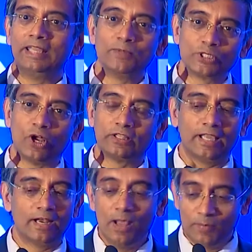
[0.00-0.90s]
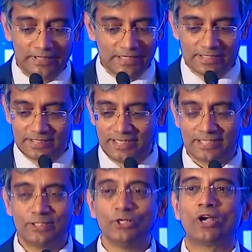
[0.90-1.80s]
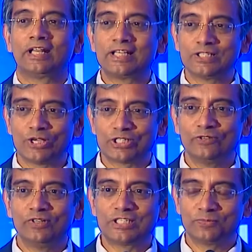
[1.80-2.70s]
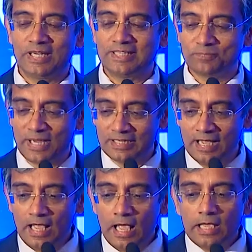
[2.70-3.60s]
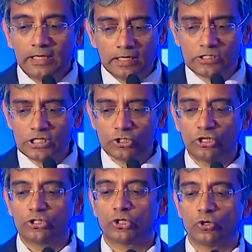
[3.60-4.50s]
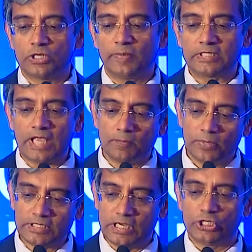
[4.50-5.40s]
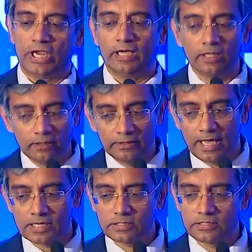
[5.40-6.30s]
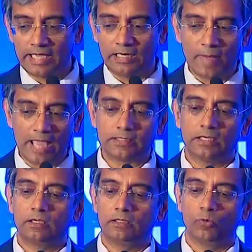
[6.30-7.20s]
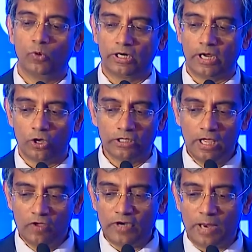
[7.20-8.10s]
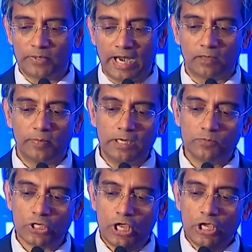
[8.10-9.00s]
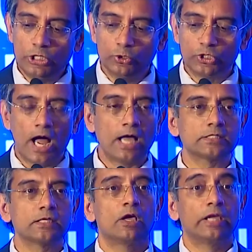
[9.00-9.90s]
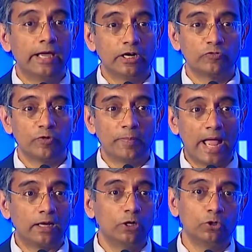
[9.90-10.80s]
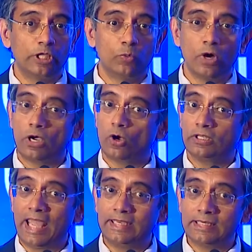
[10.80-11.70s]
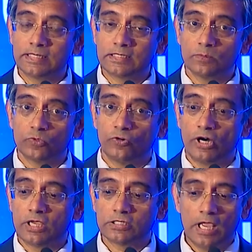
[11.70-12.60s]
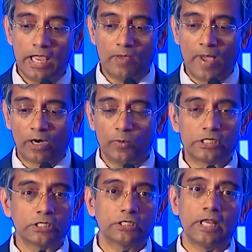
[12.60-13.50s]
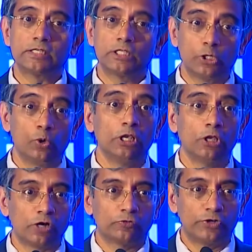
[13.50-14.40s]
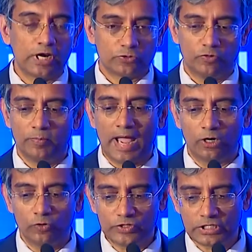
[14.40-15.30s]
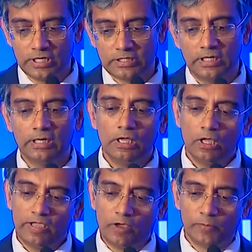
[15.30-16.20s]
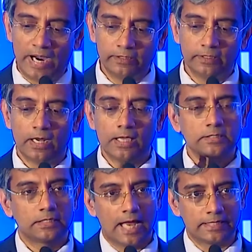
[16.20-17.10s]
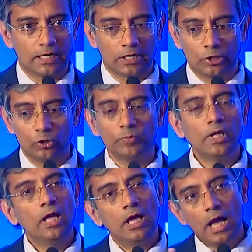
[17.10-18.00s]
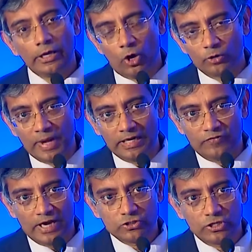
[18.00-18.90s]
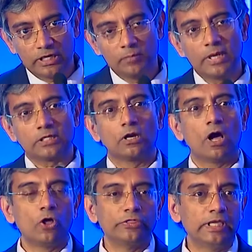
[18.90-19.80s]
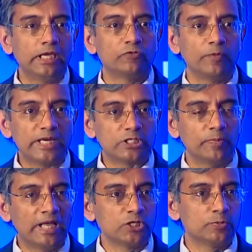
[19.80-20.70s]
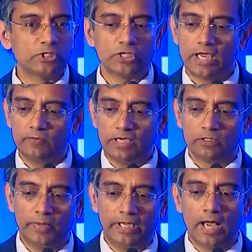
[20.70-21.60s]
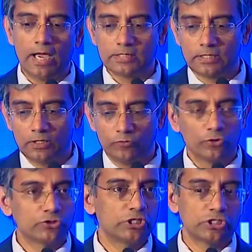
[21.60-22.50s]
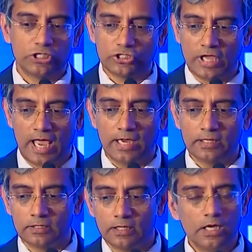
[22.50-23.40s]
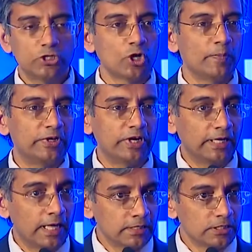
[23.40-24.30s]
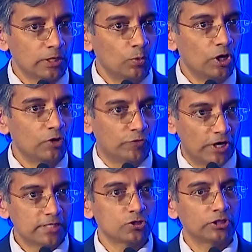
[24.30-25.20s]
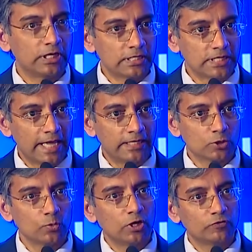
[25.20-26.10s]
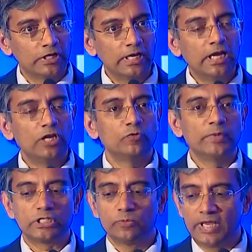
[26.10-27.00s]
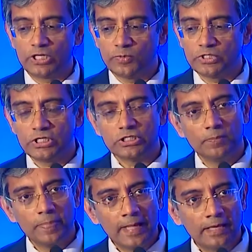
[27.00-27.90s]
name is not there. But this is just not an exhaustive list, please. But here, just to show some examples, HAL, yes, Dynamatic, they work on flat track beams. UTAS, here from Bangalore, they work on lighting systems for us. Evacuation slides, they do a lot for us from Bangalore facility. You have Mahindra's, the Tata Group, and on manufacturing. But on the information management side, we have the big guys, the Infosys, the Cyient, Geometric, and others. They work for us on the design as well of the information management system.